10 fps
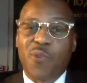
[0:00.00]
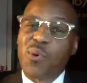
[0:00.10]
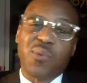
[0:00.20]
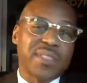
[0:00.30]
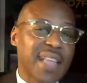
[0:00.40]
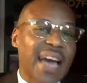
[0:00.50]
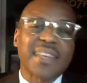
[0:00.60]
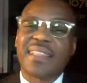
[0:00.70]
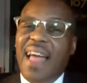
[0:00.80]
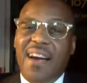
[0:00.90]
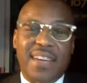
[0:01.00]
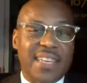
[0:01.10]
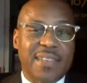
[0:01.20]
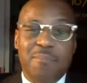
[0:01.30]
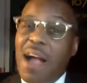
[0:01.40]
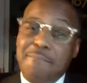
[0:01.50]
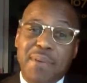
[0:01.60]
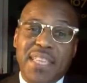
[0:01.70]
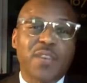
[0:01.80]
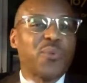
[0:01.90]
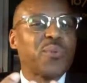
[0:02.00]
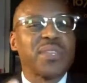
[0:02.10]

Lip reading: we will not allow any, in my opinion,